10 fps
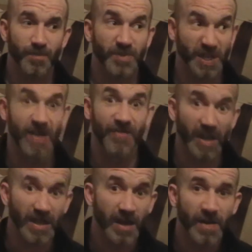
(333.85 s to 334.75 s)

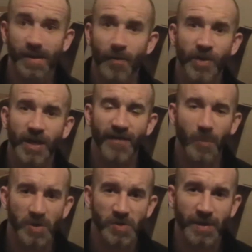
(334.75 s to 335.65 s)
TV that we could ever
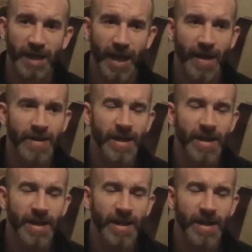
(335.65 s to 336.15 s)
possibly get.